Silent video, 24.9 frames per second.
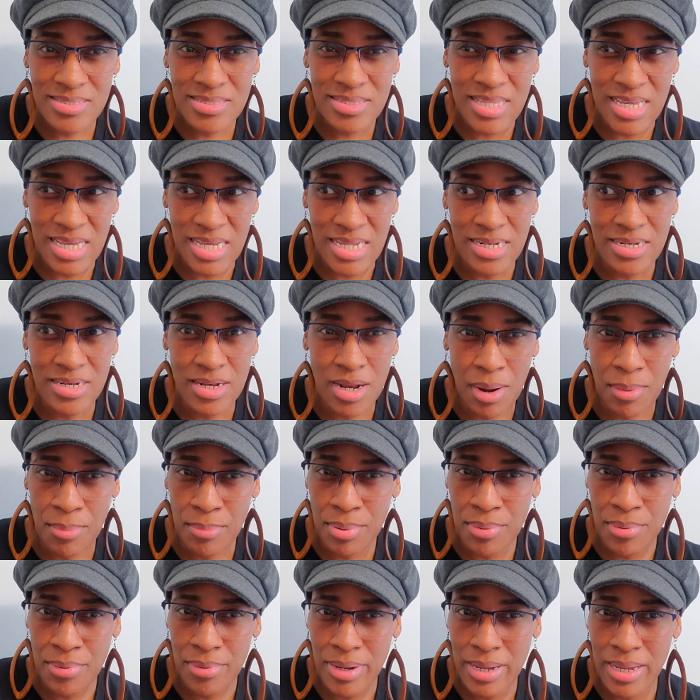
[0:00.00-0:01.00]
the
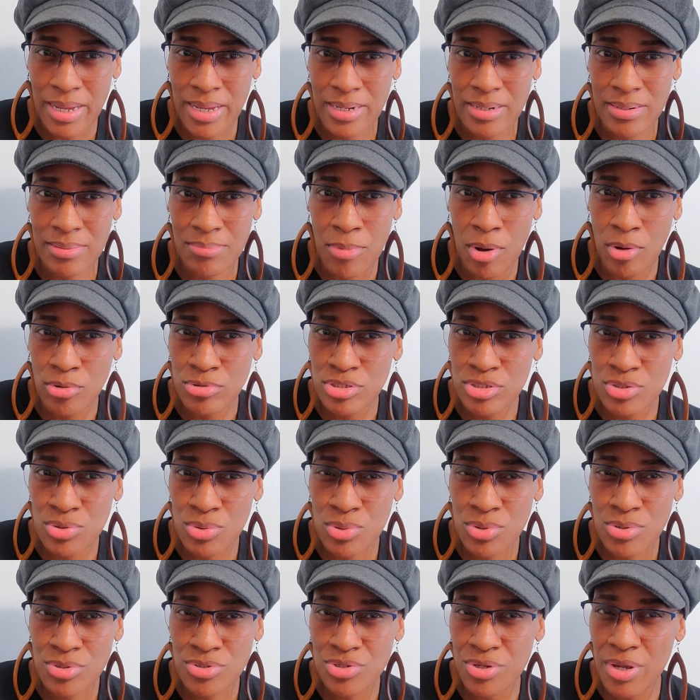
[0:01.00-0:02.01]
number in most
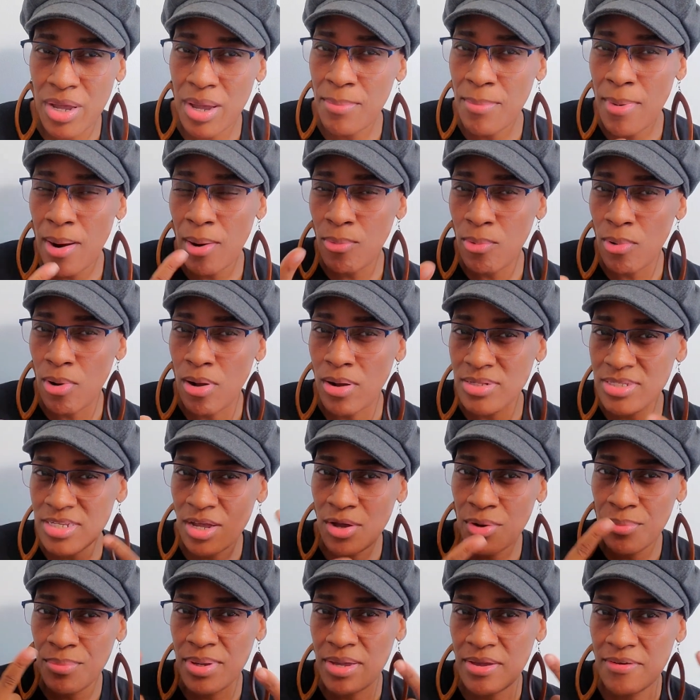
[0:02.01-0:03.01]
stores or am I wrong?
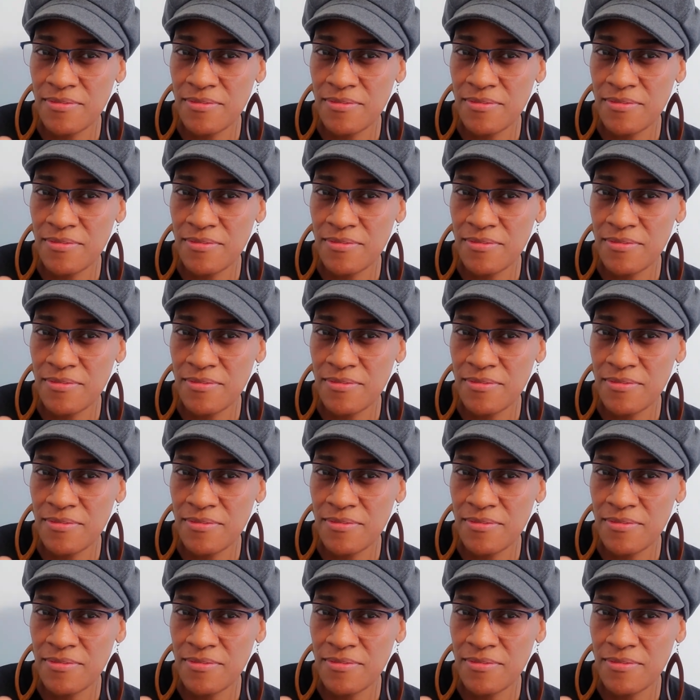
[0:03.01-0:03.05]
Tell me.